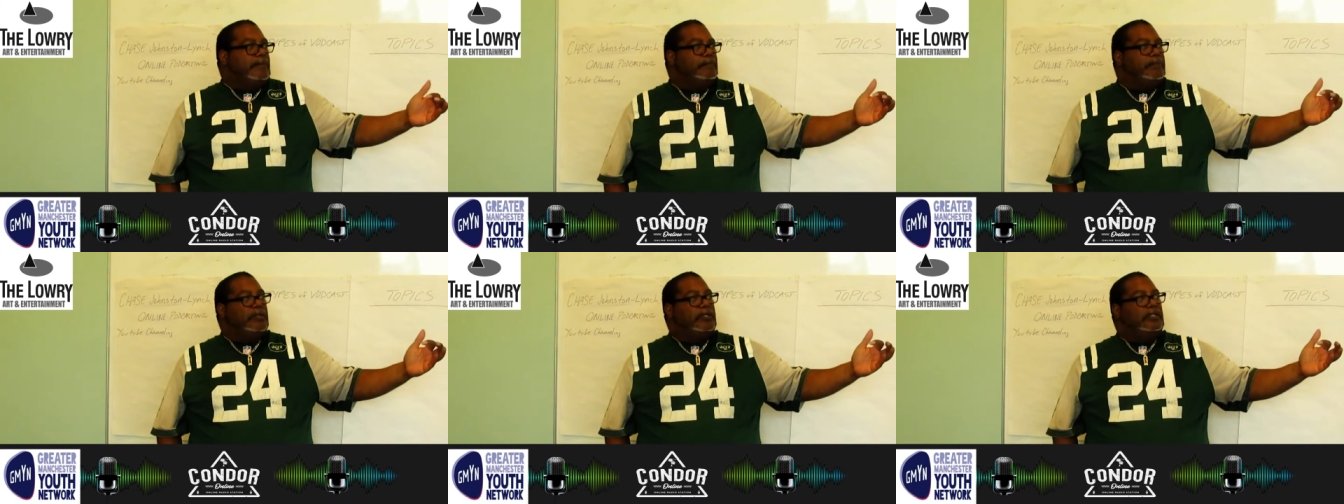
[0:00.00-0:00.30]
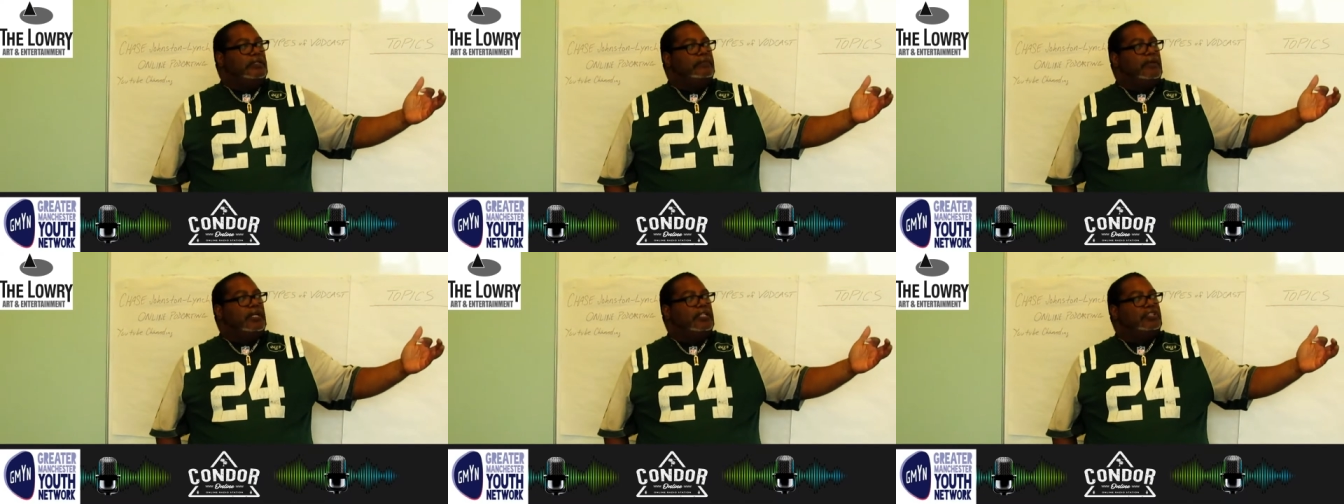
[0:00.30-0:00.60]

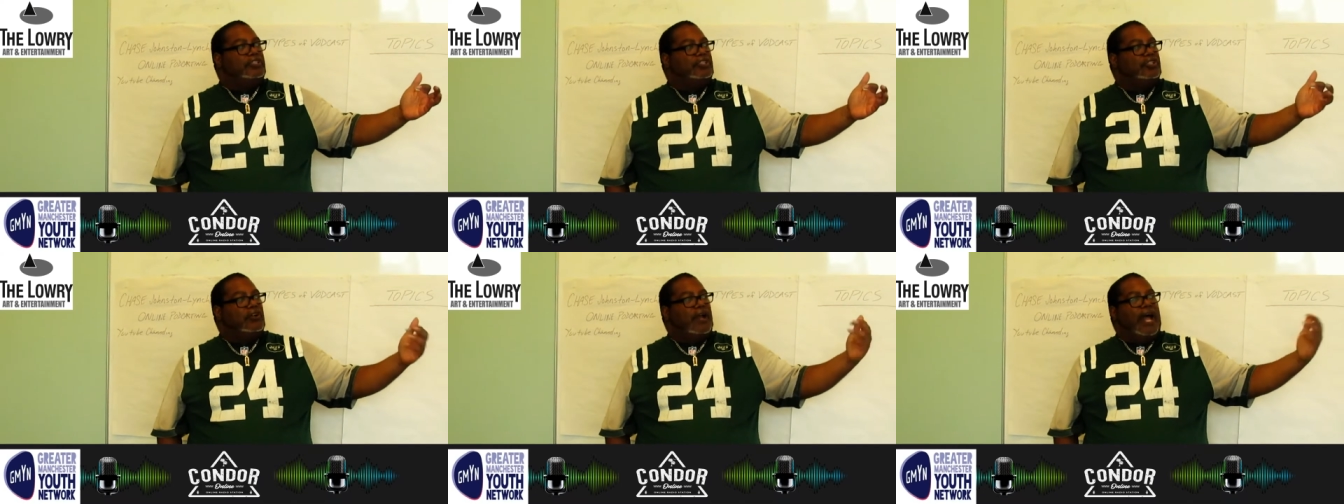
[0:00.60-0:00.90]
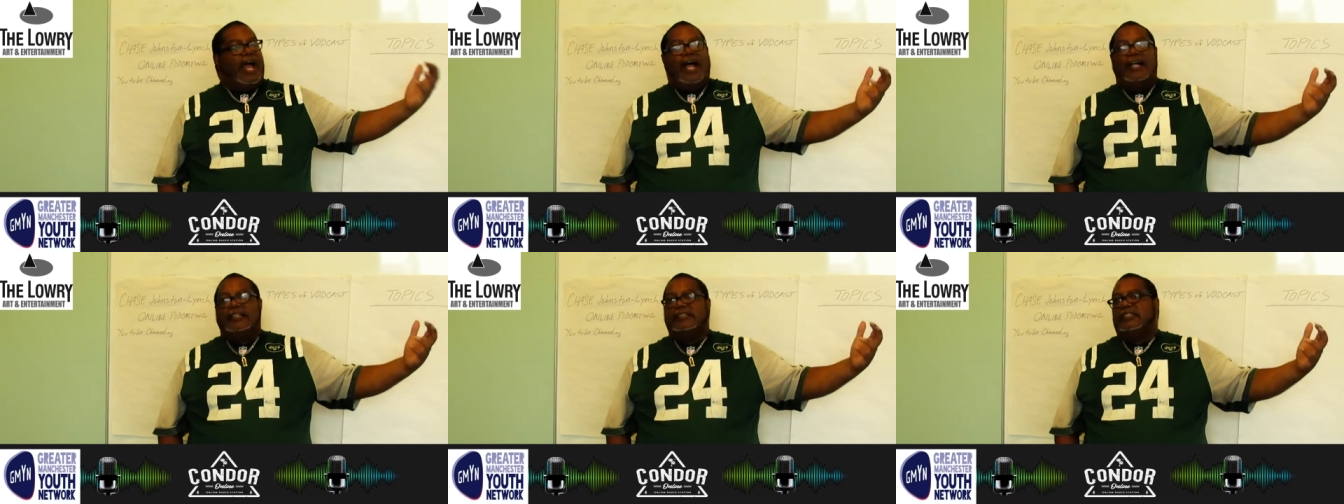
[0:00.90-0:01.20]
pretty much
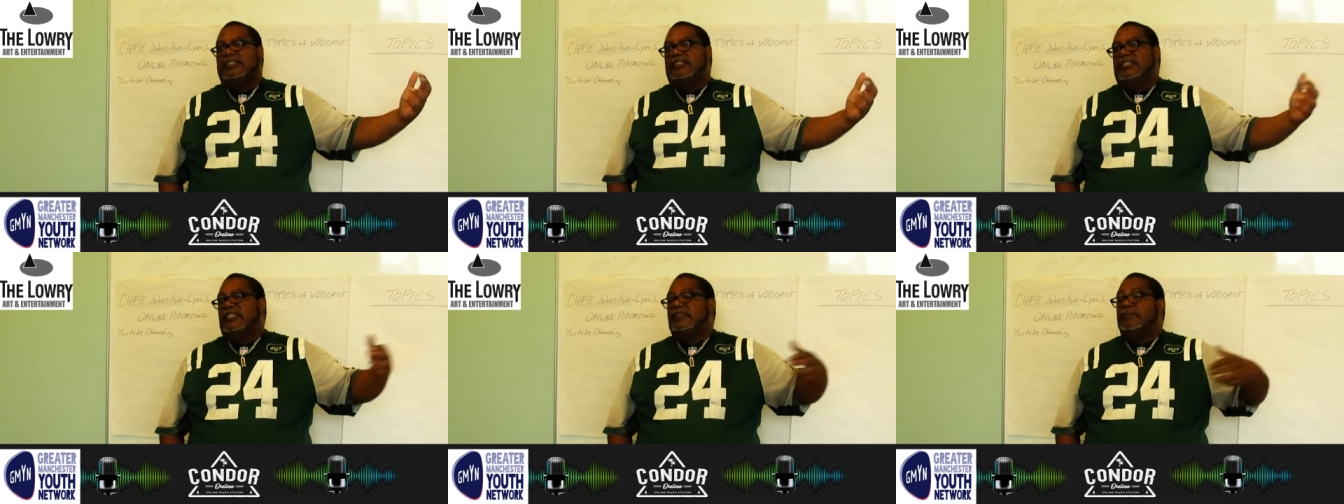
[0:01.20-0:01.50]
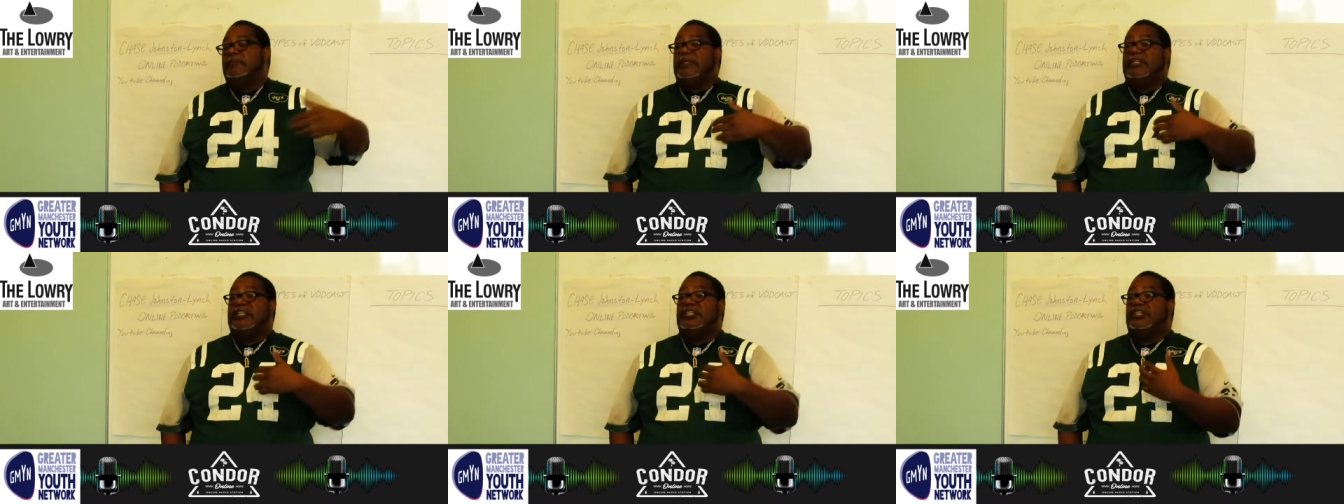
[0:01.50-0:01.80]
you're asked to
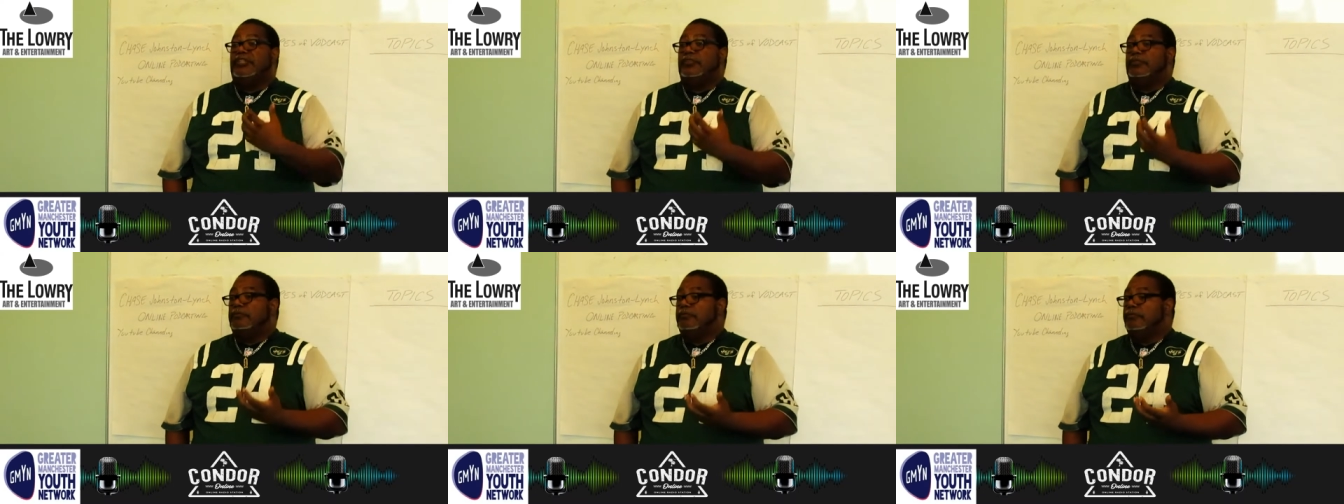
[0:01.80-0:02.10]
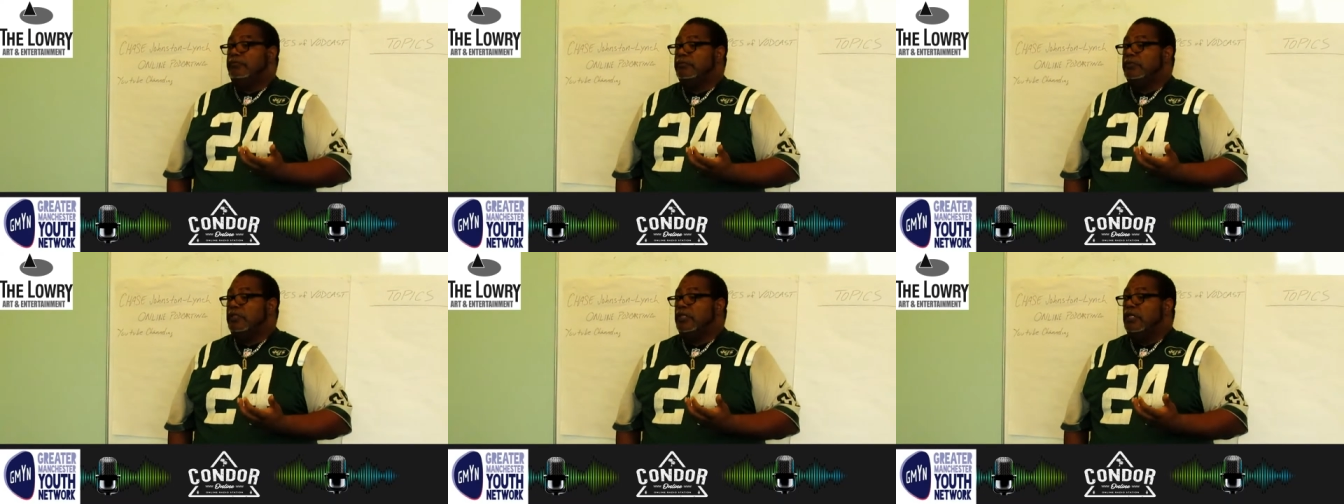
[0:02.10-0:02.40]
just be you.